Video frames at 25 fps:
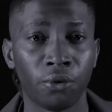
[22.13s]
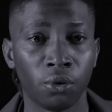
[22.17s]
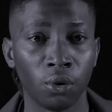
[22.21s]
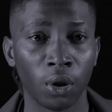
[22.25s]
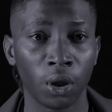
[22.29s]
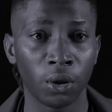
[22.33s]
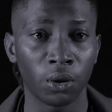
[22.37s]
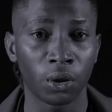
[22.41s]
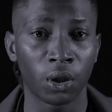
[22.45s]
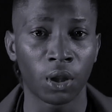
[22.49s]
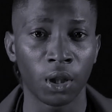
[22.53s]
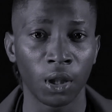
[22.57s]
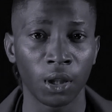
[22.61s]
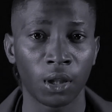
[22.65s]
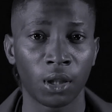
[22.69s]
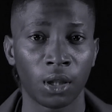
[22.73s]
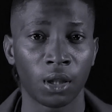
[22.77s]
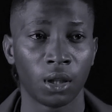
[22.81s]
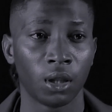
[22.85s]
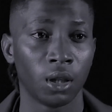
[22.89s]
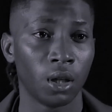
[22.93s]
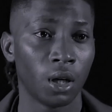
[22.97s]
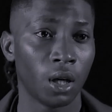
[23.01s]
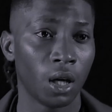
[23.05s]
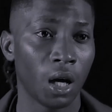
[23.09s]
to educate
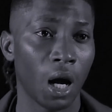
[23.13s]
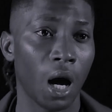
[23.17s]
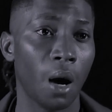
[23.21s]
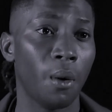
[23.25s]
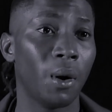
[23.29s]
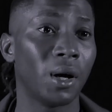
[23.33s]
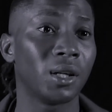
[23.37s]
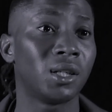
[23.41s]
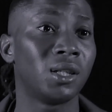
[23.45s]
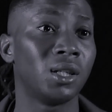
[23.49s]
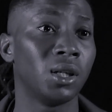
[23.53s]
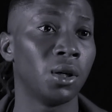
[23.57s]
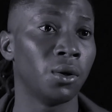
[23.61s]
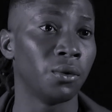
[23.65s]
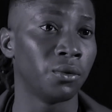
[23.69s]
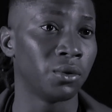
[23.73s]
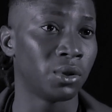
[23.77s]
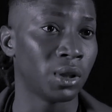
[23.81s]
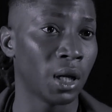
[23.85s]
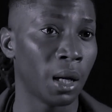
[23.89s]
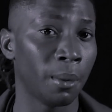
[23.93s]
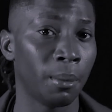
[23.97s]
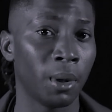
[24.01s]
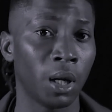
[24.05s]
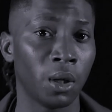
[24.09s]
ourselves
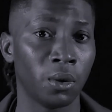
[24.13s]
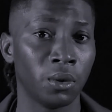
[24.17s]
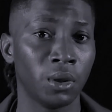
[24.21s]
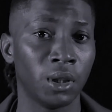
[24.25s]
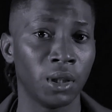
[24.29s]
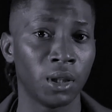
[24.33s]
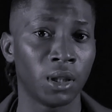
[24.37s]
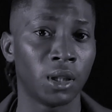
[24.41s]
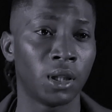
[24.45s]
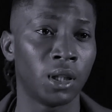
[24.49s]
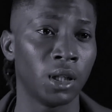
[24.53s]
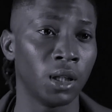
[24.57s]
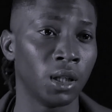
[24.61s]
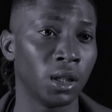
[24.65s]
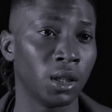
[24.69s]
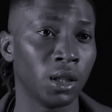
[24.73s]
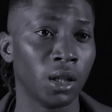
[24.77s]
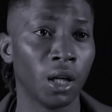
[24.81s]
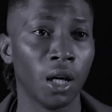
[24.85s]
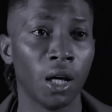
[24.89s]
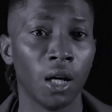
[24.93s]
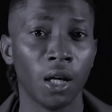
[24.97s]
about these things.